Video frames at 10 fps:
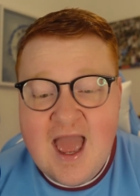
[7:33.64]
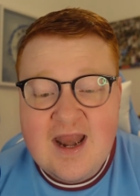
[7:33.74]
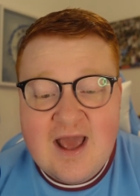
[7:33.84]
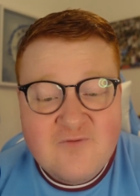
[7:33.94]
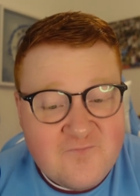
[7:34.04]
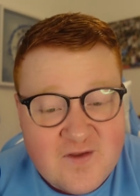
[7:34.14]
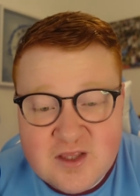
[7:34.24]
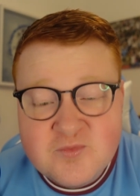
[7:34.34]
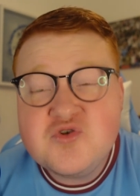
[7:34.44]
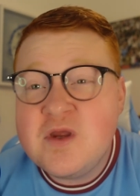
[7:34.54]
And I have a
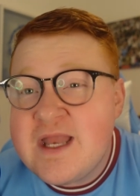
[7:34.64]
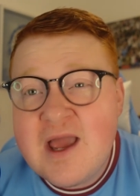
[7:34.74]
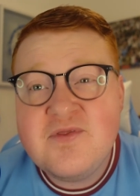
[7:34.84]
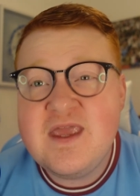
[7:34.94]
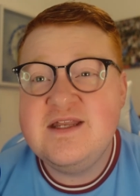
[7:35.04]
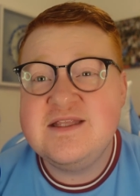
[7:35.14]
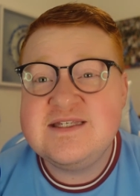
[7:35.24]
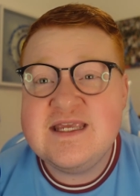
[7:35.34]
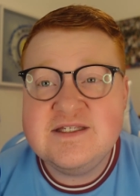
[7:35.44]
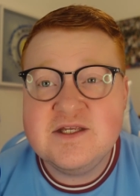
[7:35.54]
feeling between now and the end of the
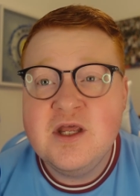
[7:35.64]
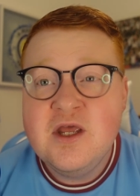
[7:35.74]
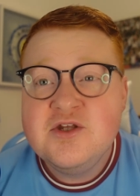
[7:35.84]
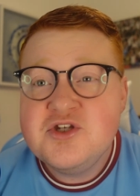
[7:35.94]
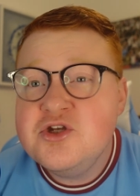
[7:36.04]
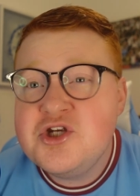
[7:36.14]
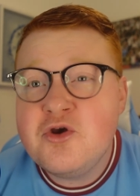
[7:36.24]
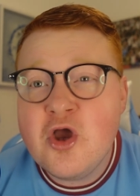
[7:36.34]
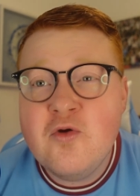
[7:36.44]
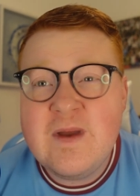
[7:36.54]
season,
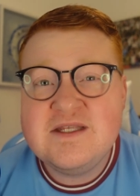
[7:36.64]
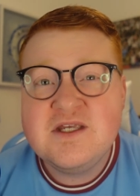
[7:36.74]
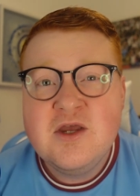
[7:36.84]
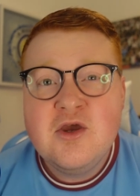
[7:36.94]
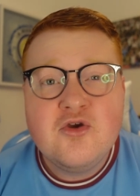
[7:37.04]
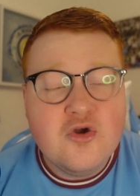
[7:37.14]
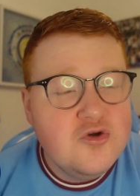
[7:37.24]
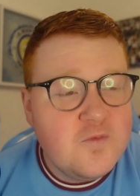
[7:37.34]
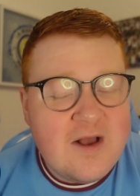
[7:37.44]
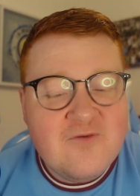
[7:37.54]
Sergio Gomez
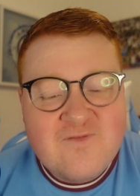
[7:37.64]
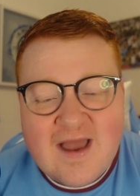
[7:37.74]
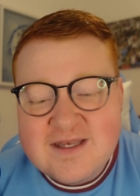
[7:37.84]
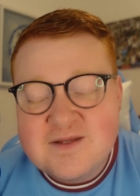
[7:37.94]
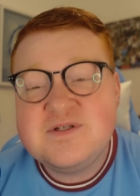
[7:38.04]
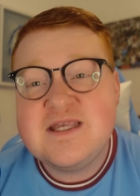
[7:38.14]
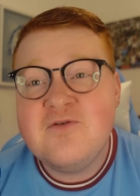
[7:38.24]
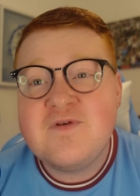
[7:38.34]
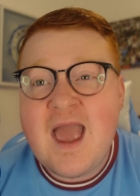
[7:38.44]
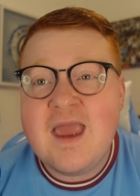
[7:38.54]
could well find
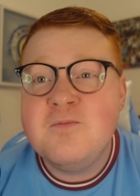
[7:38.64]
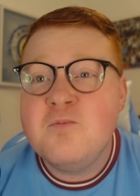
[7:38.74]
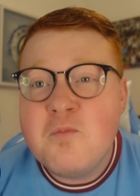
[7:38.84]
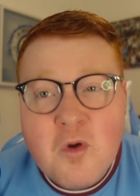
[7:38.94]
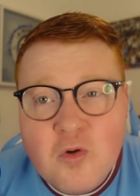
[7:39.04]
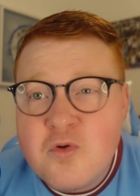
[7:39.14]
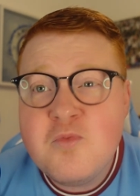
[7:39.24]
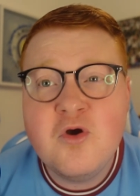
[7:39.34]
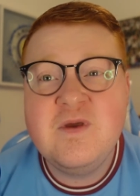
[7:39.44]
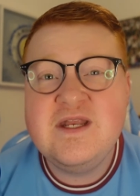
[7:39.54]
himself getting more and
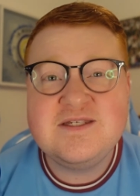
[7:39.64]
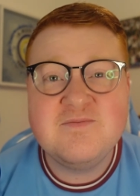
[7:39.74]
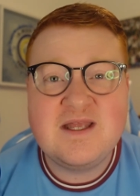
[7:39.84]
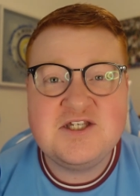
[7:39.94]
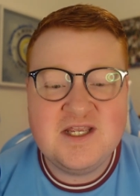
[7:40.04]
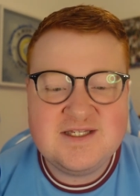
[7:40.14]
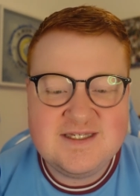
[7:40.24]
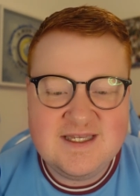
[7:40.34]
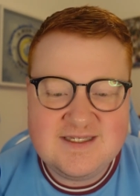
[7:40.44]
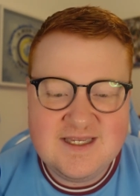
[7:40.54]
more minutes at Manchester
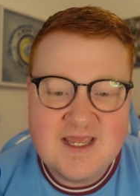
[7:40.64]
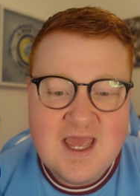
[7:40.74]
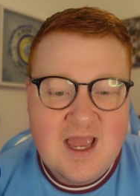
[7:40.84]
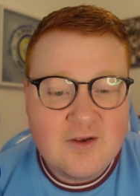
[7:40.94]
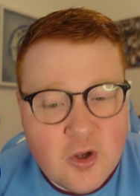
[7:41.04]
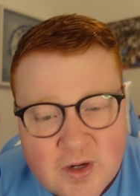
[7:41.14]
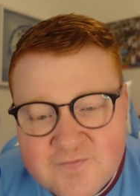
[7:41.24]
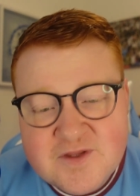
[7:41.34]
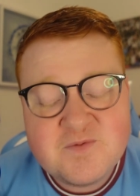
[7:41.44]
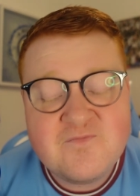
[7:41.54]
City. And going
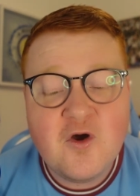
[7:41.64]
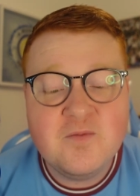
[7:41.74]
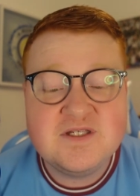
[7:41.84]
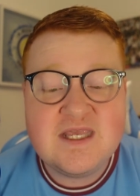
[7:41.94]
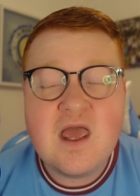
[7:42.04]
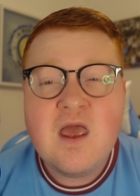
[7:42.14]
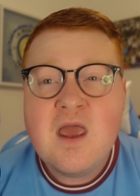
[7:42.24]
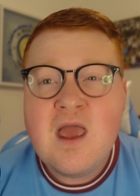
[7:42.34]
off this performance here,